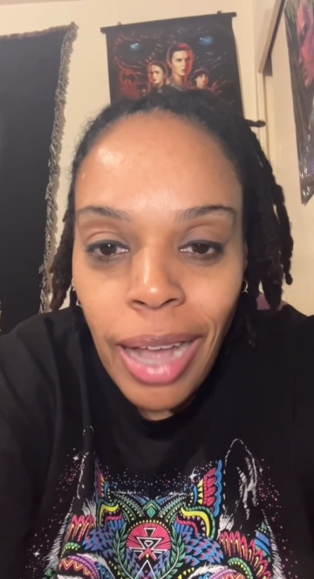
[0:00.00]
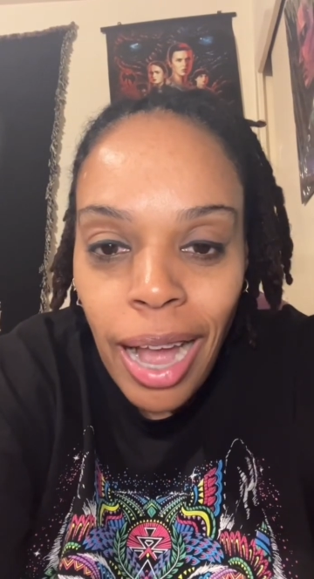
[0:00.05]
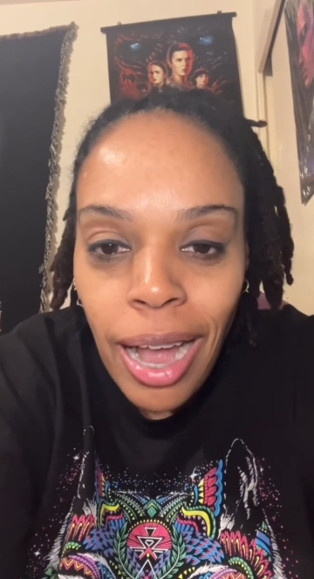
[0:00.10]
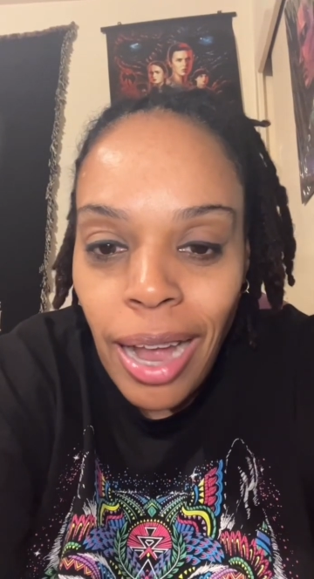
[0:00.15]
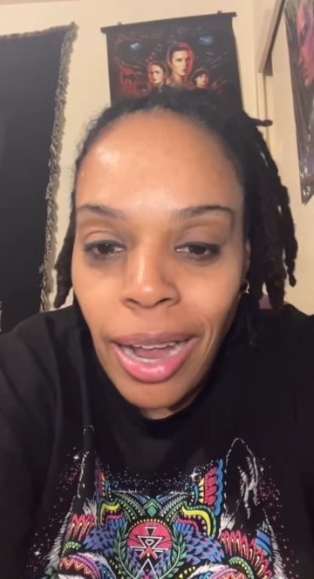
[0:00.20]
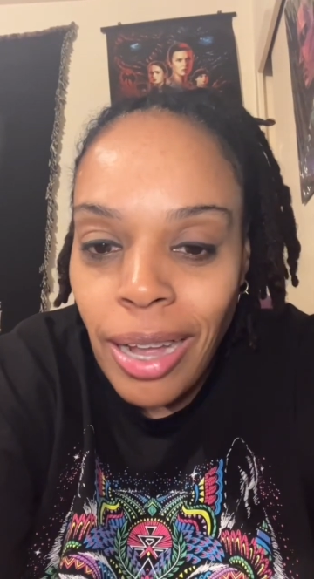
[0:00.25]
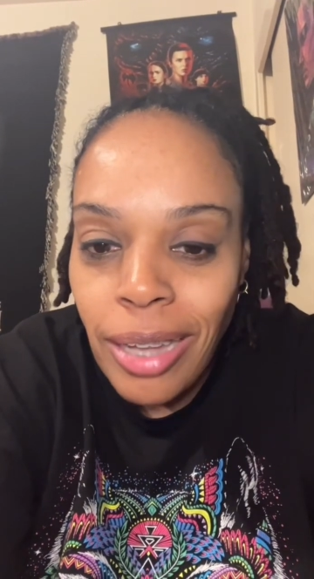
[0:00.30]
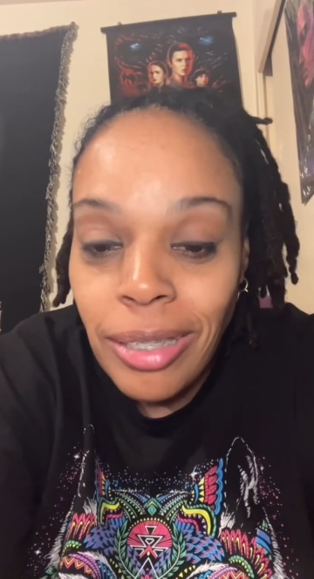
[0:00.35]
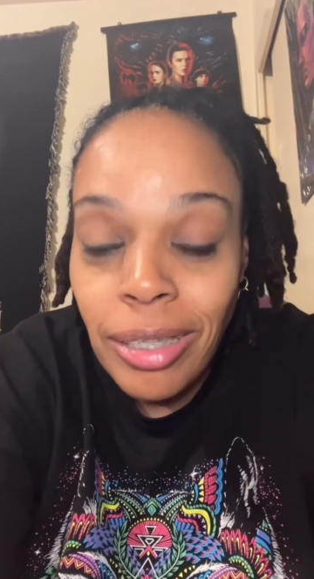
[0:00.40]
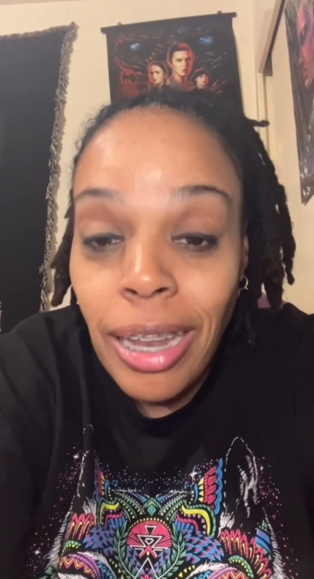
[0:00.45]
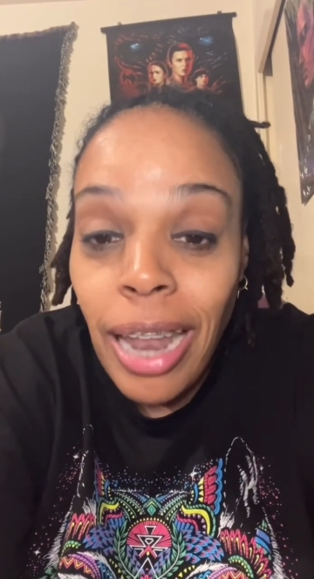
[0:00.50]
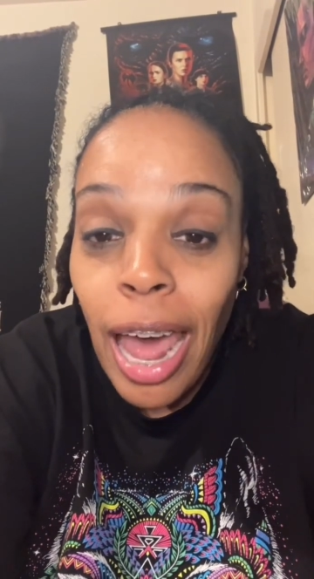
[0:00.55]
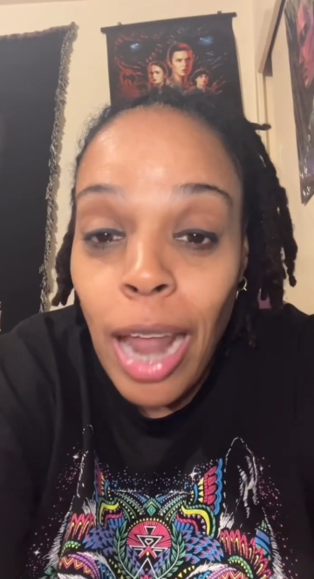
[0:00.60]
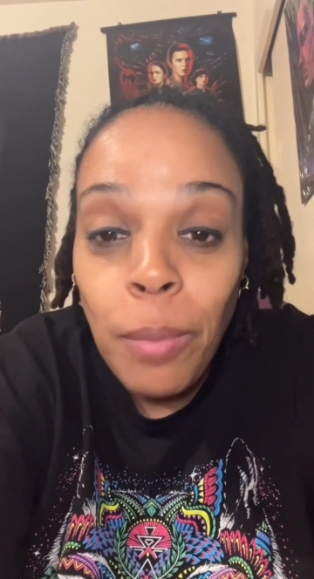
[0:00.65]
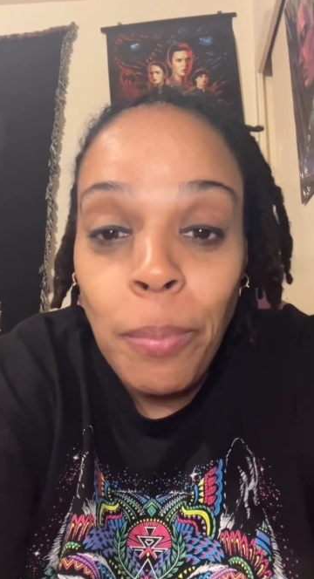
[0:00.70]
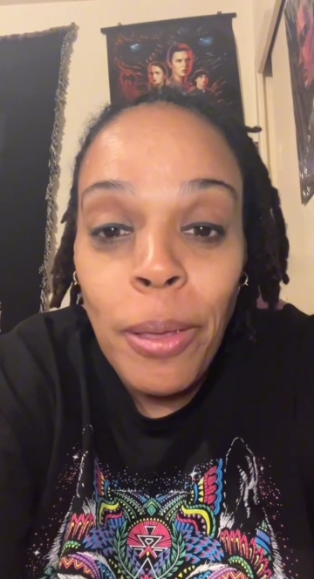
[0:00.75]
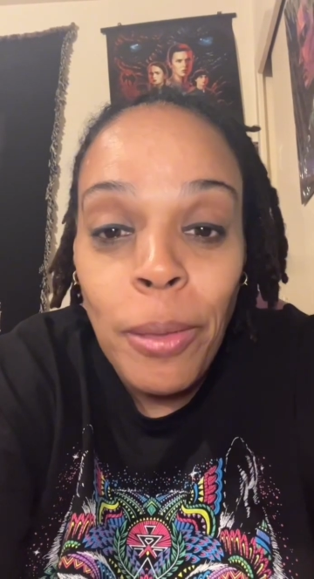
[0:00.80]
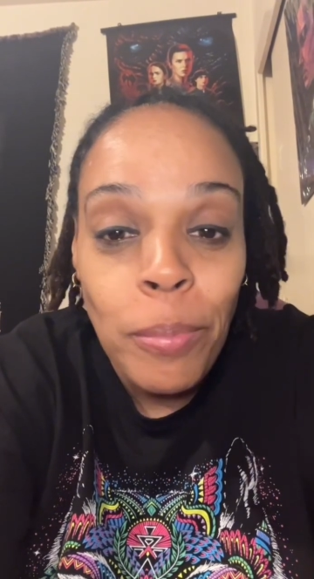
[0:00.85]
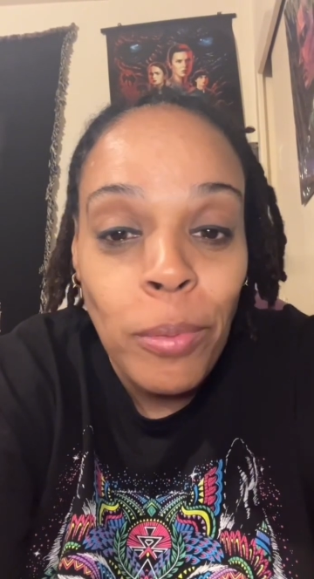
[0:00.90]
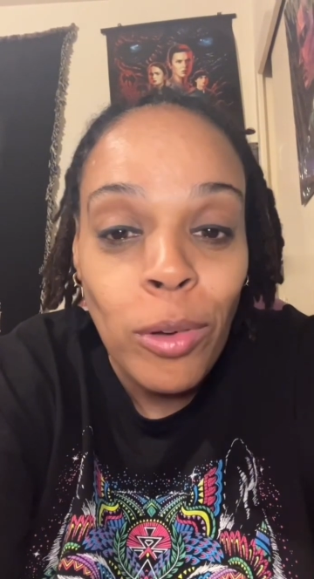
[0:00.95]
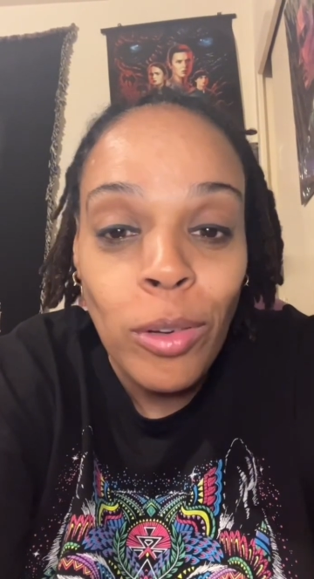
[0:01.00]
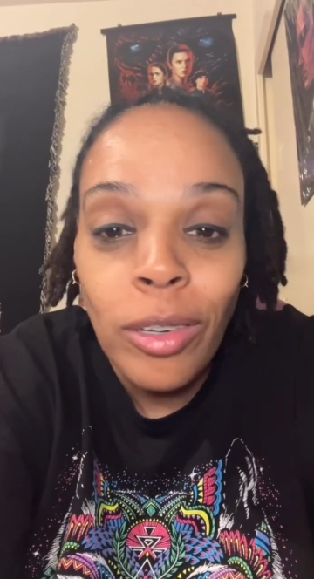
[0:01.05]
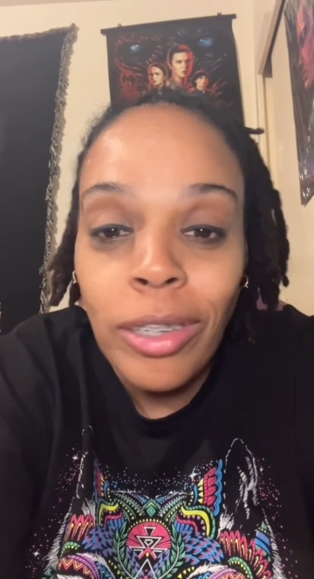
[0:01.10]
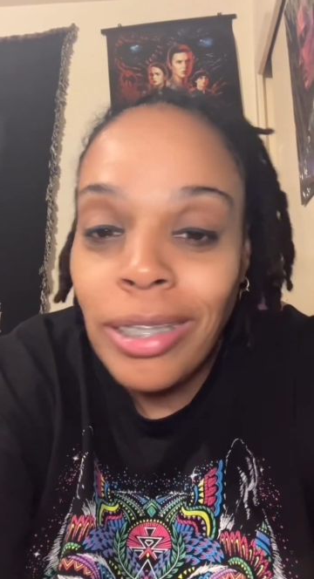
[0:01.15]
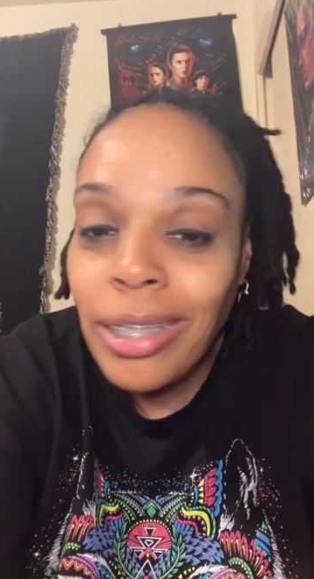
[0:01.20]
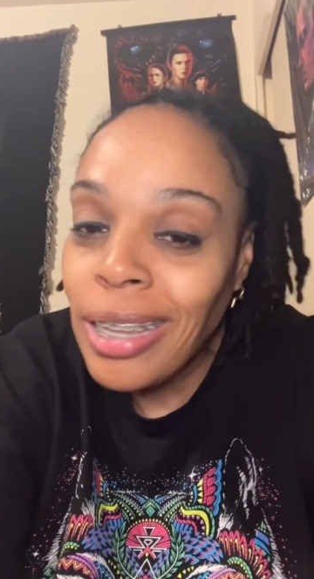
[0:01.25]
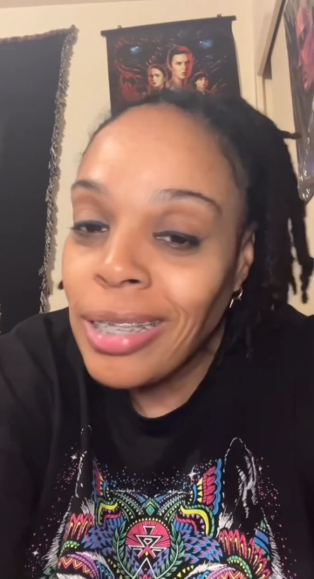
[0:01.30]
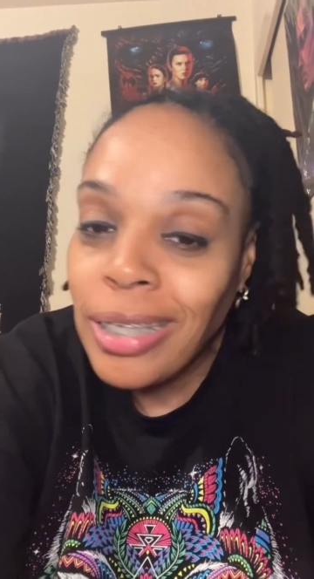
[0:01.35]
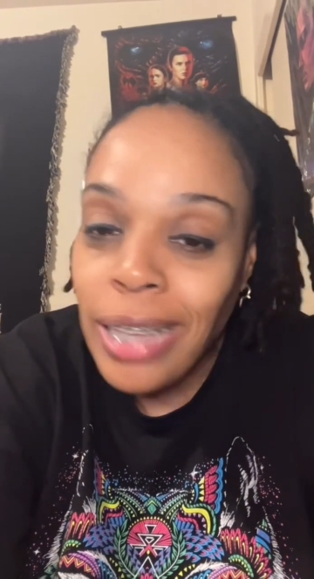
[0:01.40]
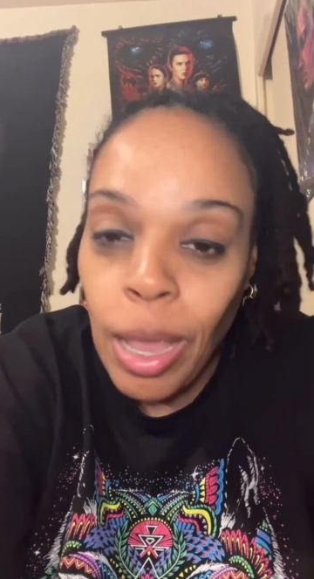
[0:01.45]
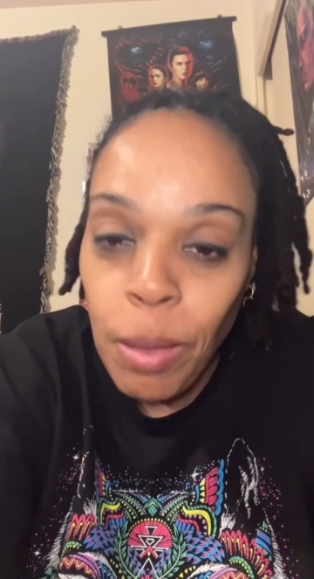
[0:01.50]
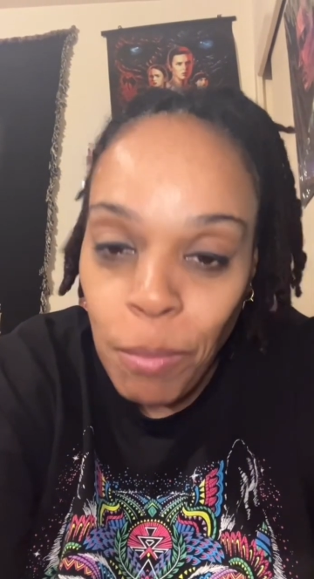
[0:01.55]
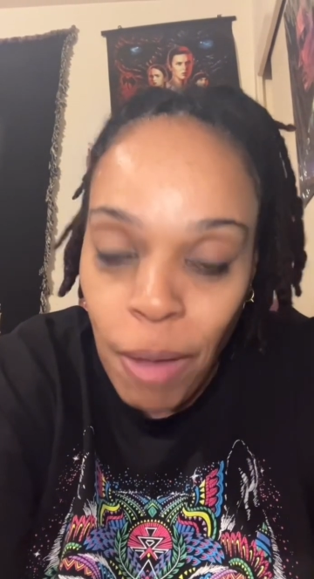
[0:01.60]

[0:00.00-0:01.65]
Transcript: Because a lot of people, this ain't